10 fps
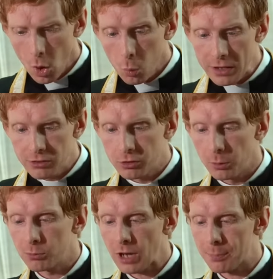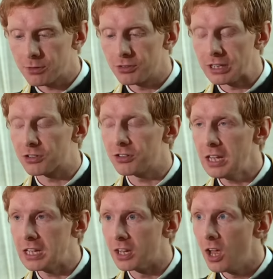Wisdom, chapter
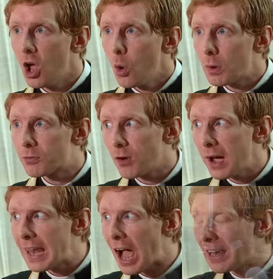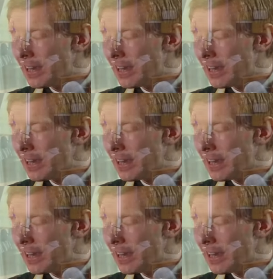sixteen, we find out a